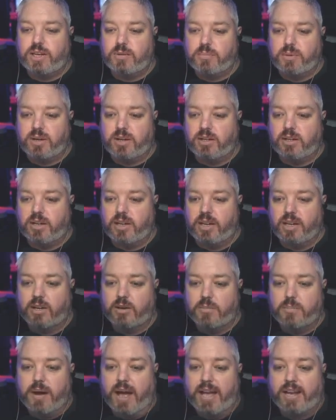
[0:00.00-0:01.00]
but come
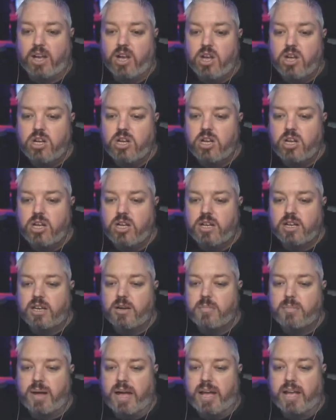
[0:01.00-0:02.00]
back,
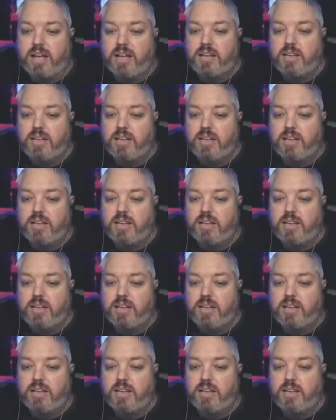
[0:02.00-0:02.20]
come back.